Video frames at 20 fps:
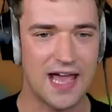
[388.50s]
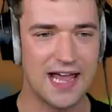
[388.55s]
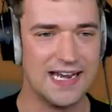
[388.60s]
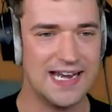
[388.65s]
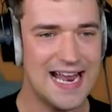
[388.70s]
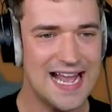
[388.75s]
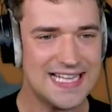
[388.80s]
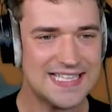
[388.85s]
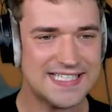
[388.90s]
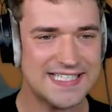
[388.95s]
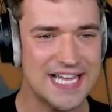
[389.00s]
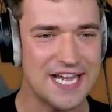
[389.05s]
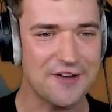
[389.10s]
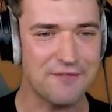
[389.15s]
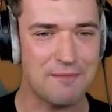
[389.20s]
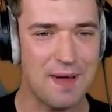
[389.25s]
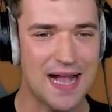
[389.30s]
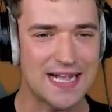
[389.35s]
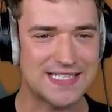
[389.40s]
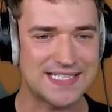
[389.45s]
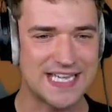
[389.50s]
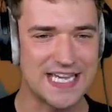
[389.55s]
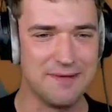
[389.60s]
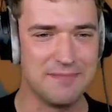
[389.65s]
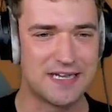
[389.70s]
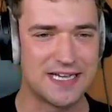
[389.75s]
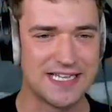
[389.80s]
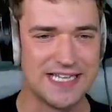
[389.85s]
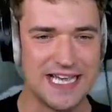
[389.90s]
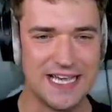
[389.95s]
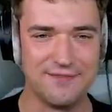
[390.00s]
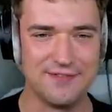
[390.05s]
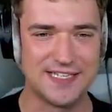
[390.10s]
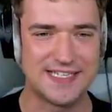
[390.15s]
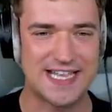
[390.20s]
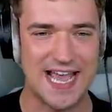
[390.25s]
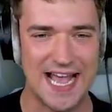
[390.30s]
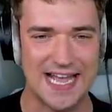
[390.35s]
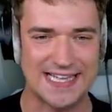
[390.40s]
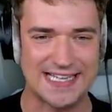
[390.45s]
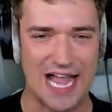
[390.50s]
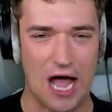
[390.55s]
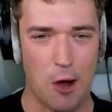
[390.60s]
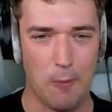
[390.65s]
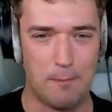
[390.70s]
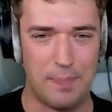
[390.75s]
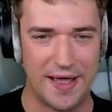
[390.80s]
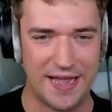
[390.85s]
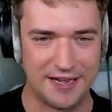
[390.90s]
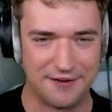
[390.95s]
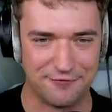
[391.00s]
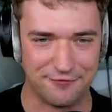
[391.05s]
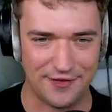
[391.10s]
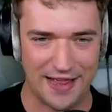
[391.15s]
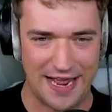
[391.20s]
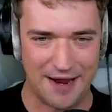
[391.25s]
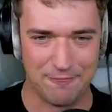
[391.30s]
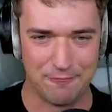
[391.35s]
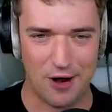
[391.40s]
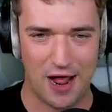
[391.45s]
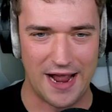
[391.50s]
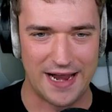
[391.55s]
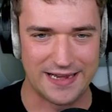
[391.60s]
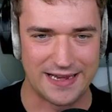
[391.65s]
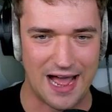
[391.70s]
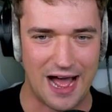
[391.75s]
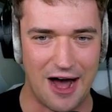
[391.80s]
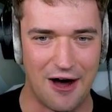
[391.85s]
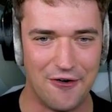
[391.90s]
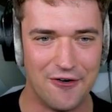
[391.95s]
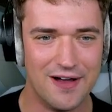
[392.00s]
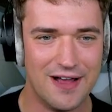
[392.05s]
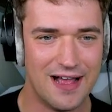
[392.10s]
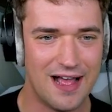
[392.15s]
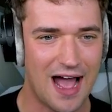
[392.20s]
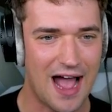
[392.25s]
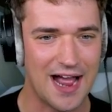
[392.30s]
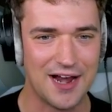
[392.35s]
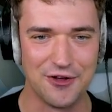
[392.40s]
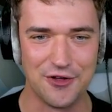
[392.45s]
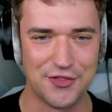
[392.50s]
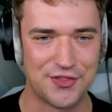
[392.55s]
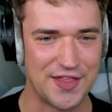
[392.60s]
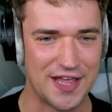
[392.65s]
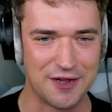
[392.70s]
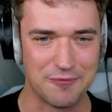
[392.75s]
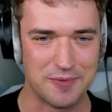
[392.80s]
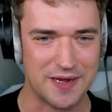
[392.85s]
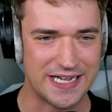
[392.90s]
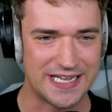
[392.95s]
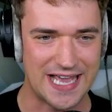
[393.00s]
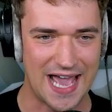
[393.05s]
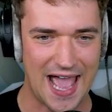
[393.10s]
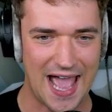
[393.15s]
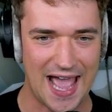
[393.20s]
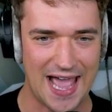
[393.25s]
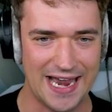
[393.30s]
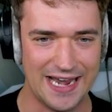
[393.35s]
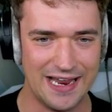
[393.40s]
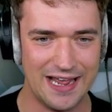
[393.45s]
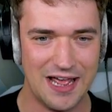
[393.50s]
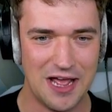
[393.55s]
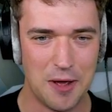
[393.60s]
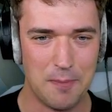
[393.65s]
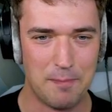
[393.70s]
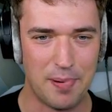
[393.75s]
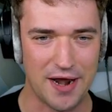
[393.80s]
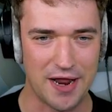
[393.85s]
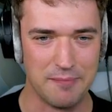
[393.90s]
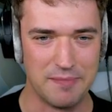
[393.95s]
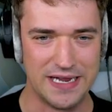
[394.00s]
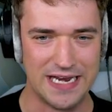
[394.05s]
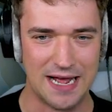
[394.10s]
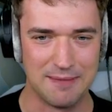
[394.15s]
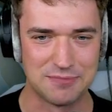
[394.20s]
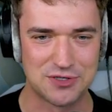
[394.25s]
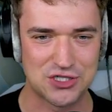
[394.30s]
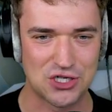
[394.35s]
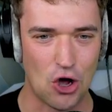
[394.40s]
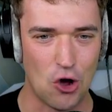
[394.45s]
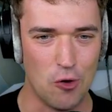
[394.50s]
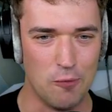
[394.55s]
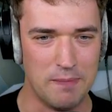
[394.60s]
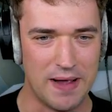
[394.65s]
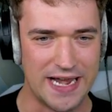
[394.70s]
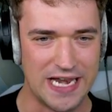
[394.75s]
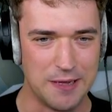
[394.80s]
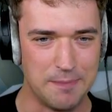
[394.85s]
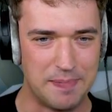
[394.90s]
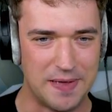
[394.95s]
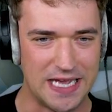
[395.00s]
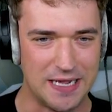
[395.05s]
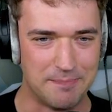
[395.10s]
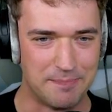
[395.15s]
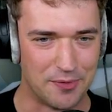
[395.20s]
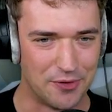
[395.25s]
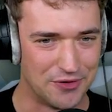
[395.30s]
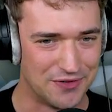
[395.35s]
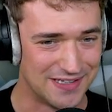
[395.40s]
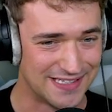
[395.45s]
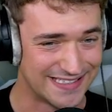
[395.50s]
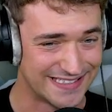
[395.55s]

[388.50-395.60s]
And let's see if my team can even take down Pink Flame right now. I don't think we can. But I mean, I'm so many people.